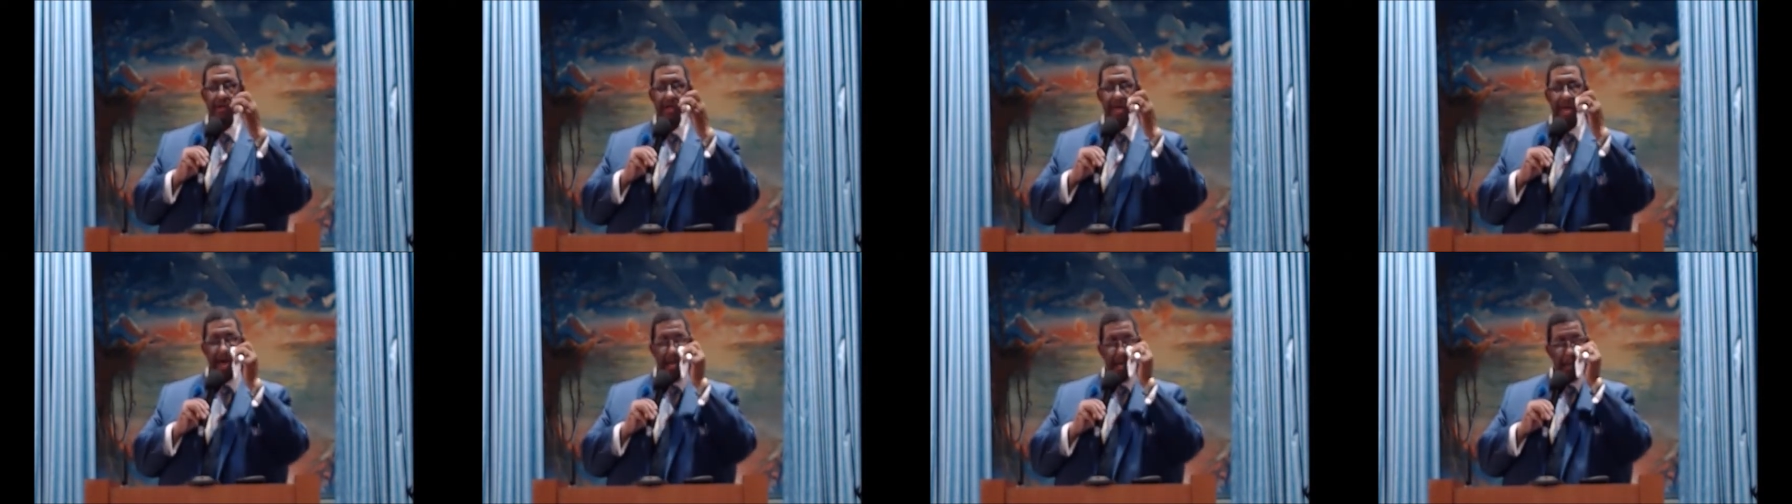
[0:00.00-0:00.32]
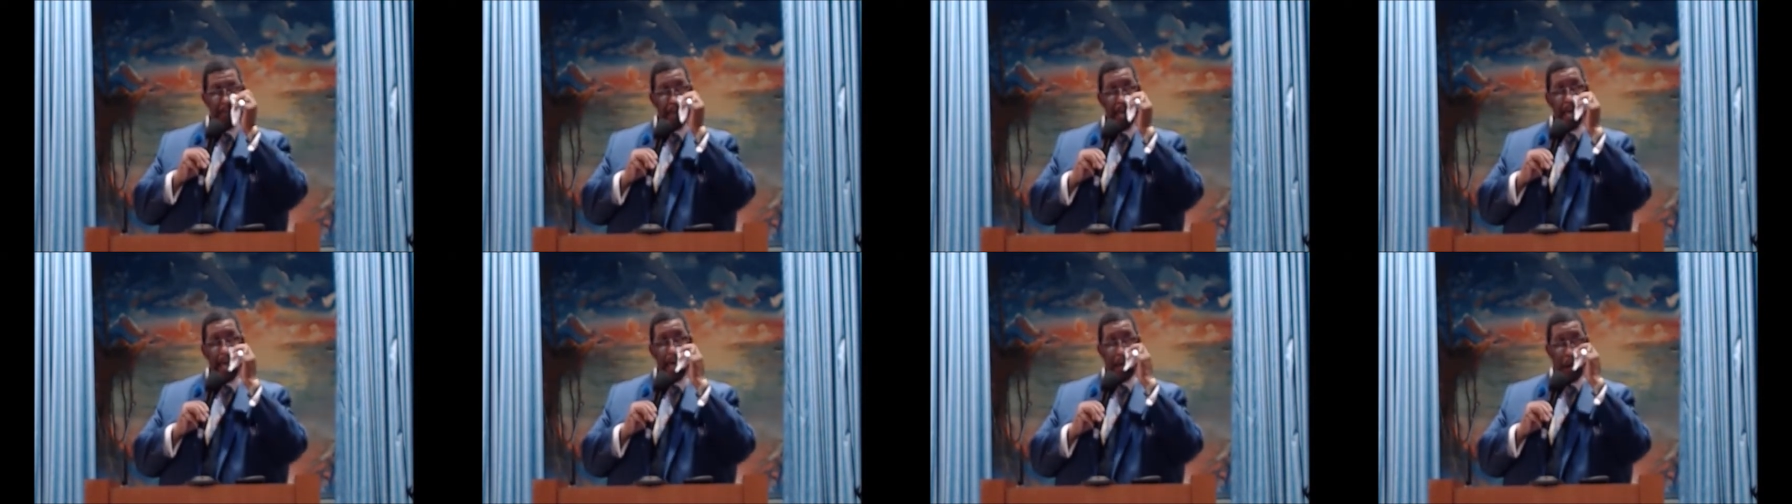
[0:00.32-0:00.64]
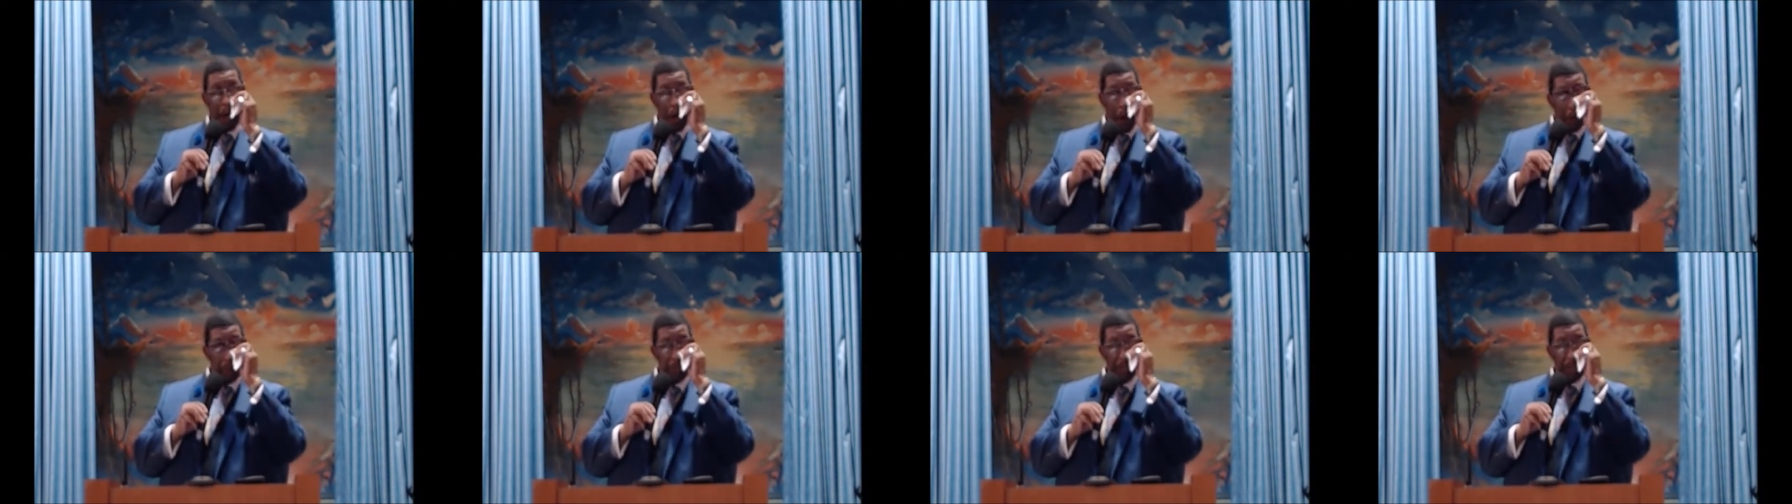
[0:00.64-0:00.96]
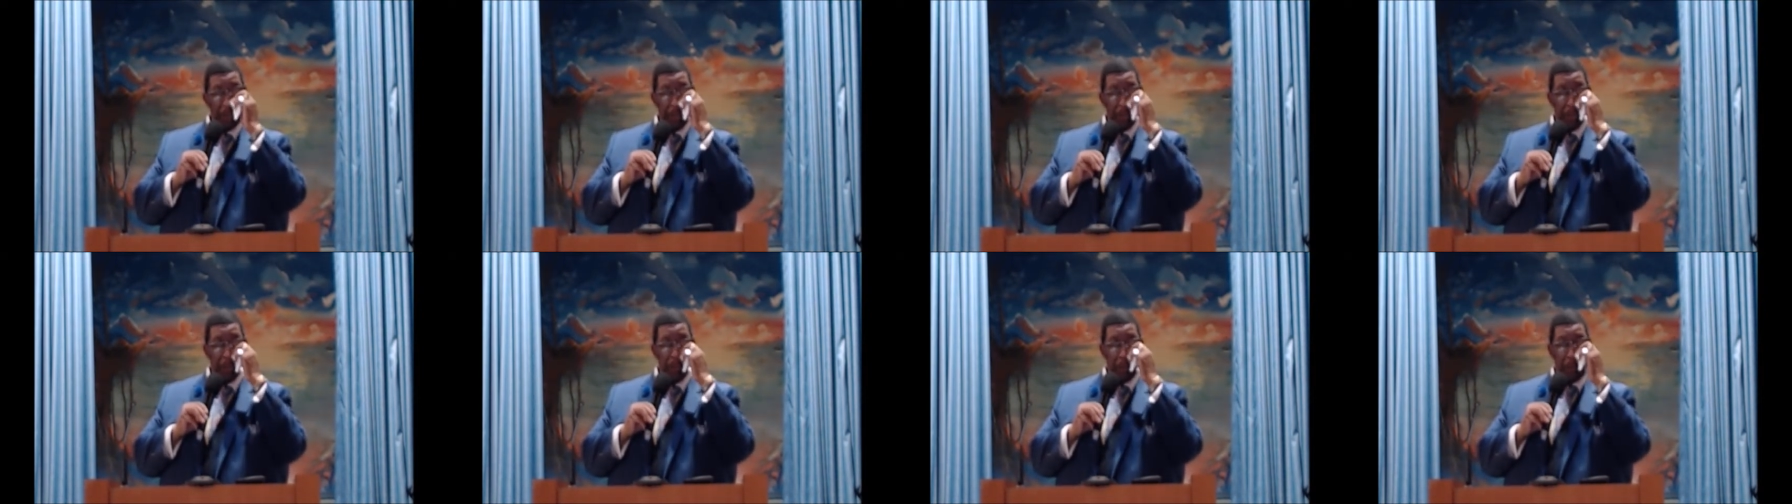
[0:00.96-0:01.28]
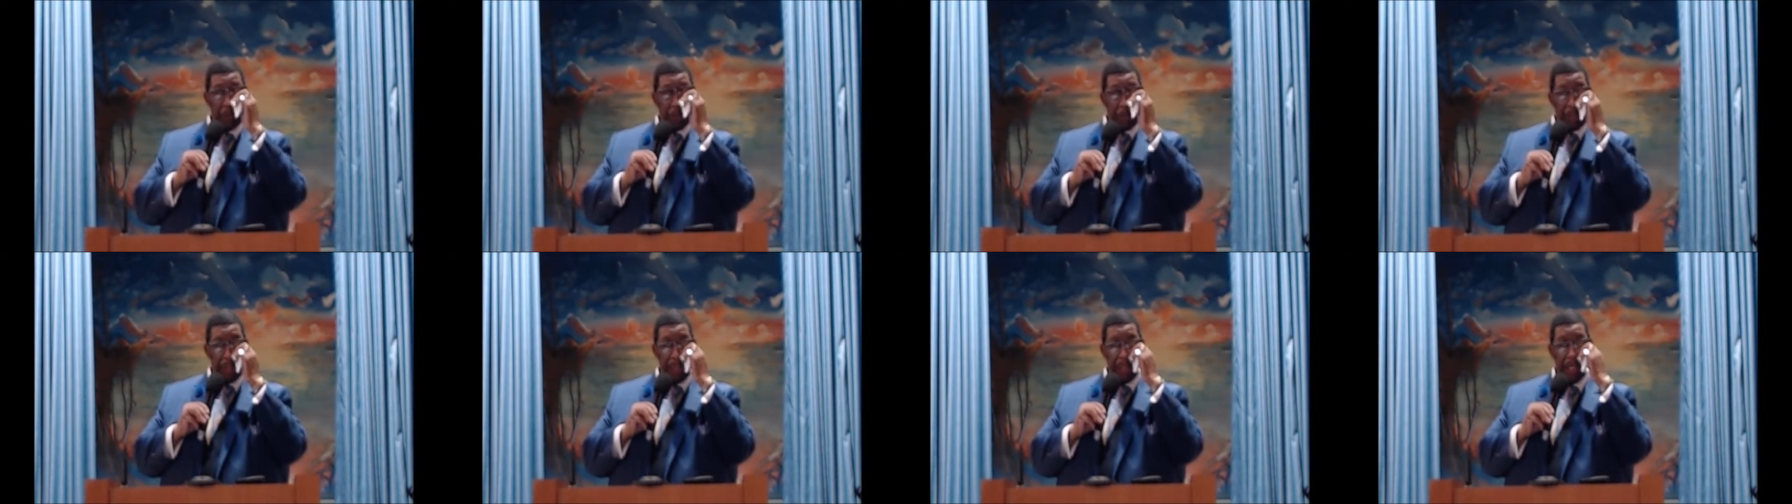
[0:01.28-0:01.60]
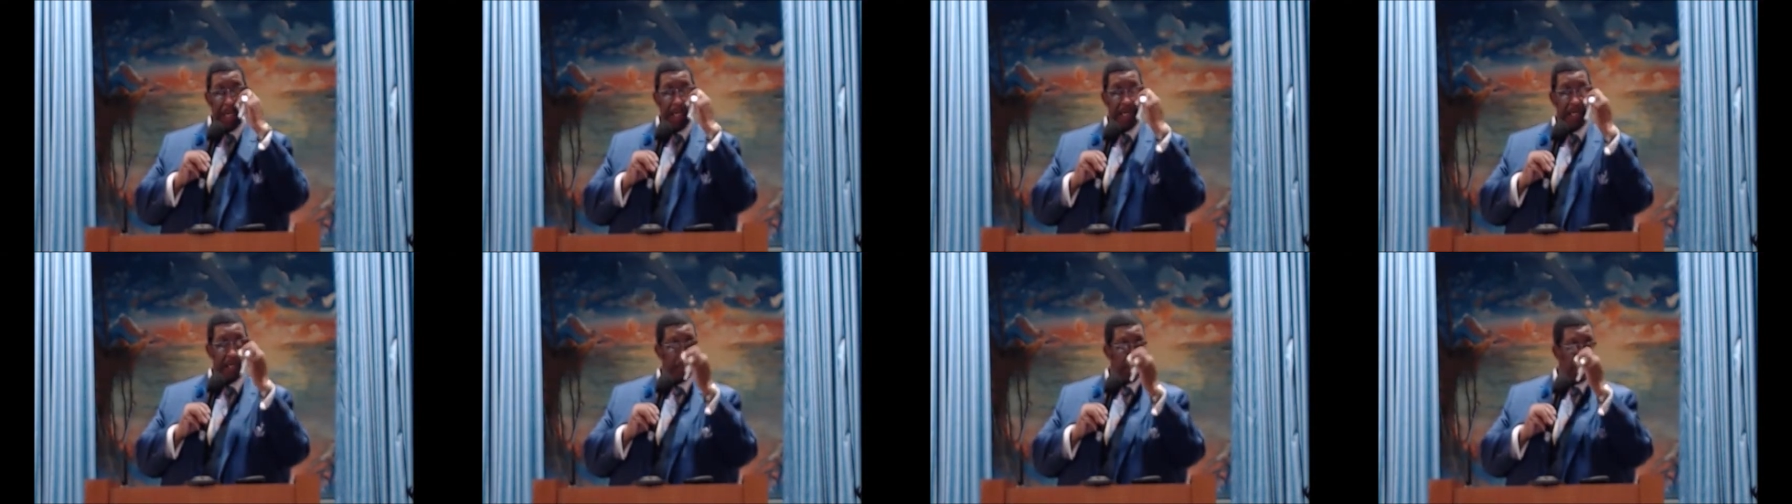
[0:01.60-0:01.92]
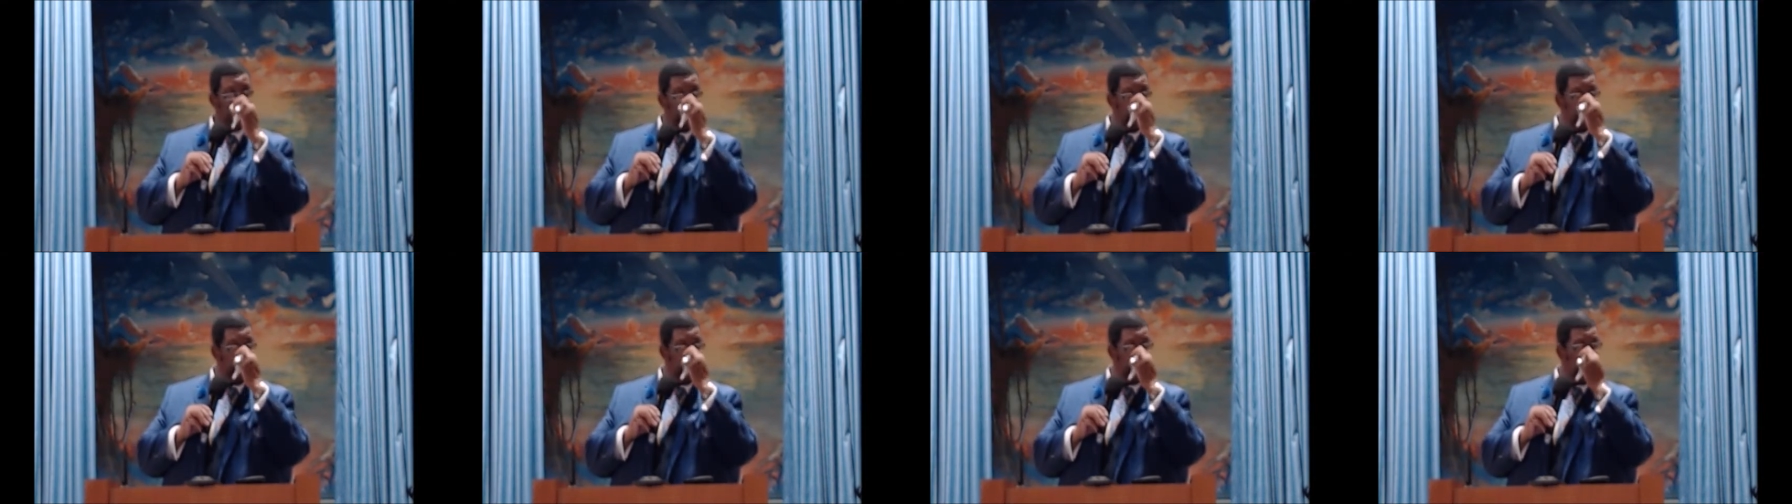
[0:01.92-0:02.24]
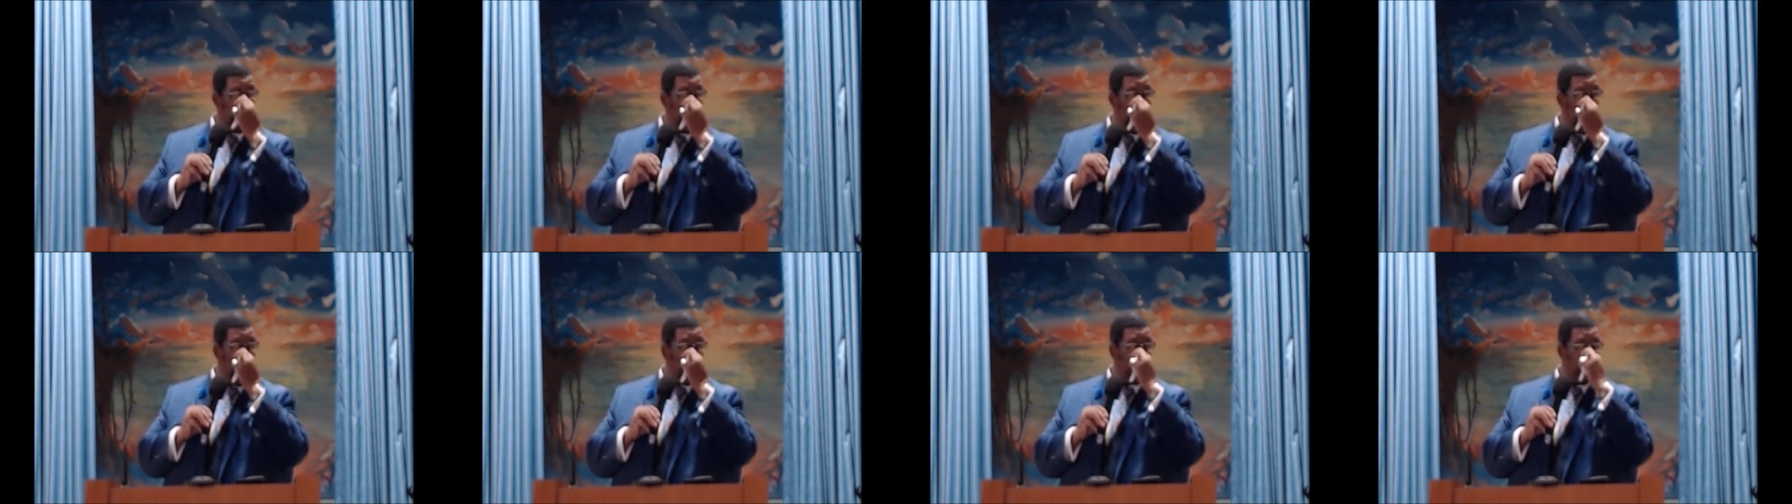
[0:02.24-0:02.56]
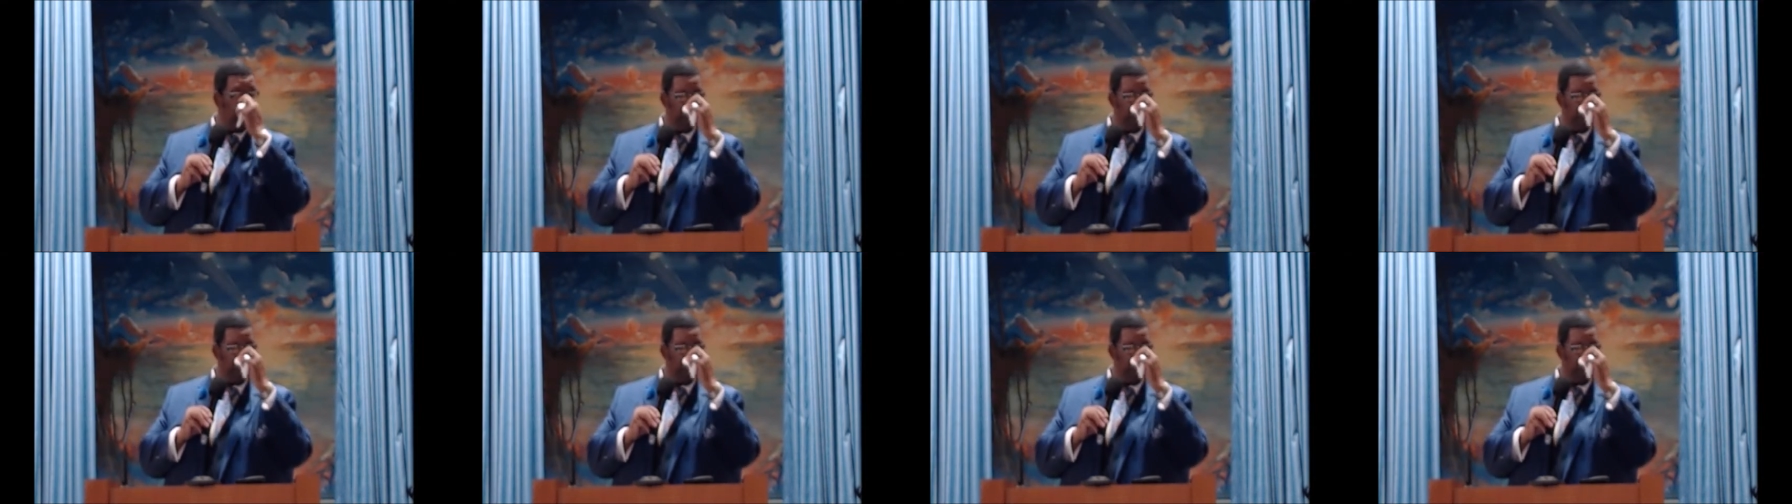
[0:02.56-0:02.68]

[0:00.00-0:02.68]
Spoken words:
Adam had all the tools he needed to be the garden.